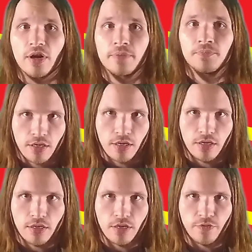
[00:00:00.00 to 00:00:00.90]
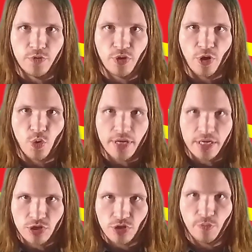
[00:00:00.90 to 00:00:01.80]
are. If you go
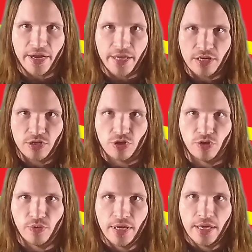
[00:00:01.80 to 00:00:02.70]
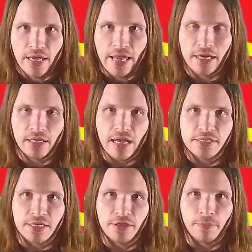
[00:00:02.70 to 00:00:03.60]
issue by issue,
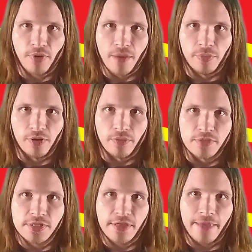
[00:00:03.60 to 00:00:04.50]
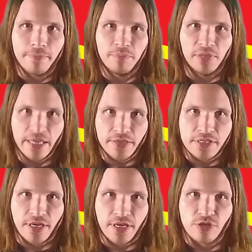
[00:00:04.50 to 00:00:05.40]
analyzing the problems that plague
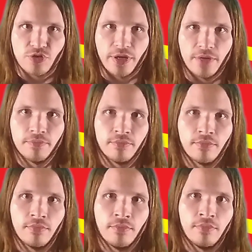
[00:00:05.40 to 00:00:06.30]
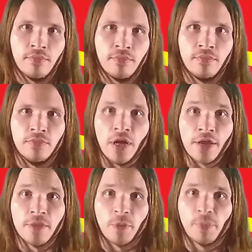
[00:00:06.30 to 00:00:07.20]
this country, none
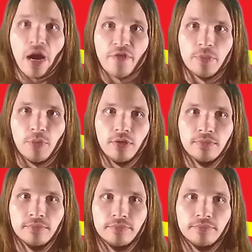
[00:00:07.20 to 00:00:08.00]
of them are profitable.